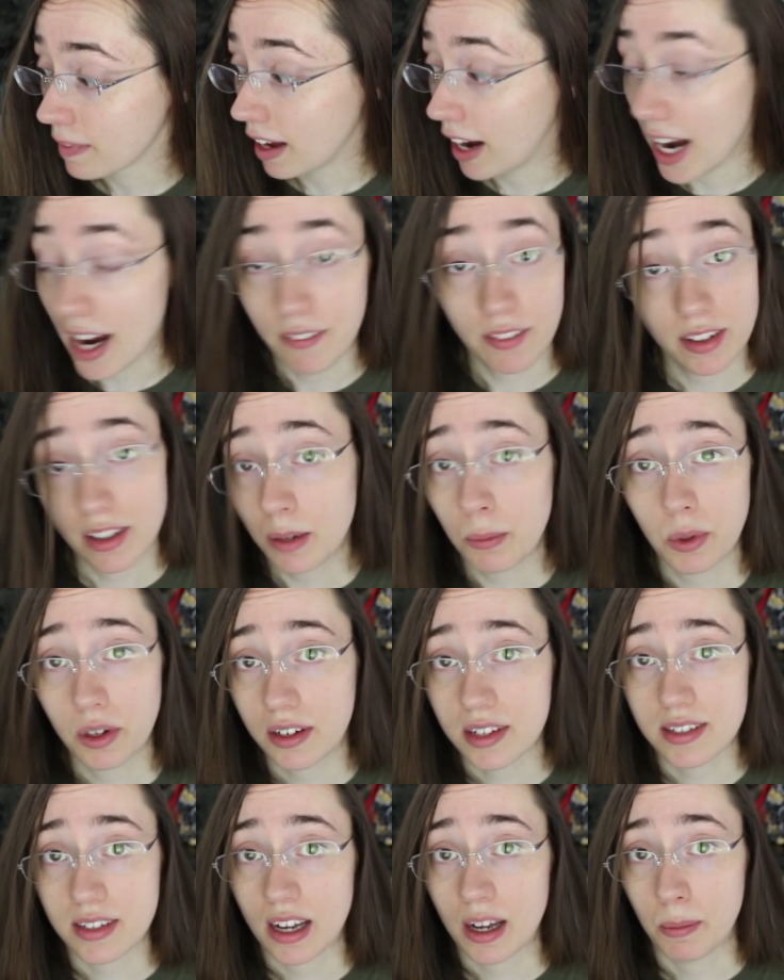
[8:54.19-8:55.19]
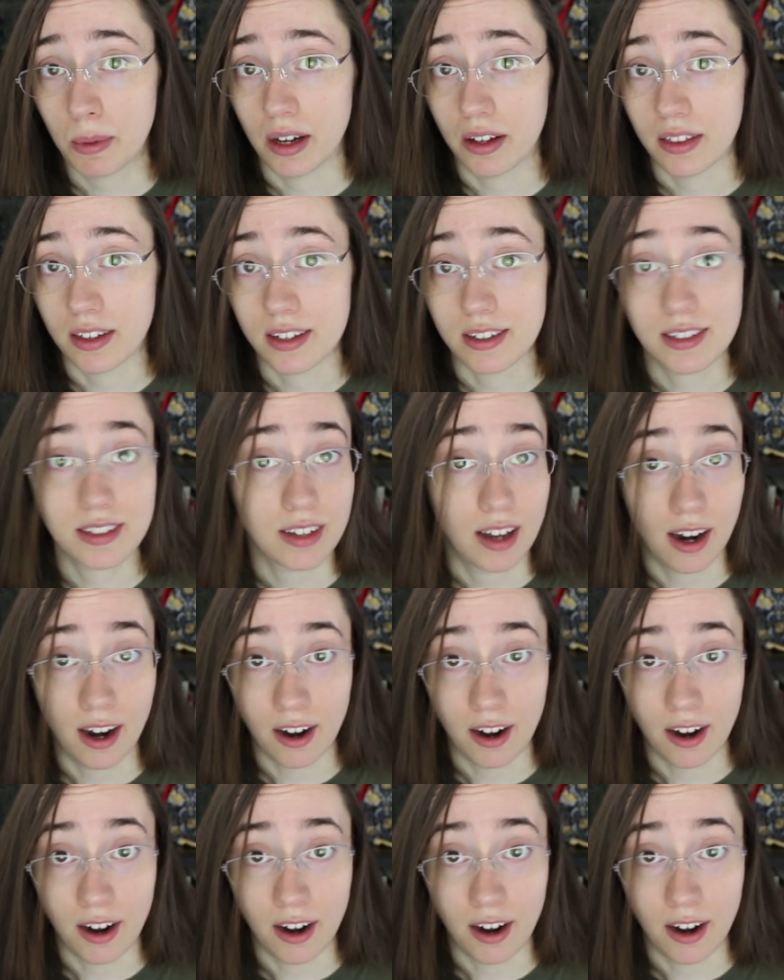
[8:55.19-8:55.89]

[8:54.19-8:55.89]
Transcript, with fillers: I have nothing more to say about this.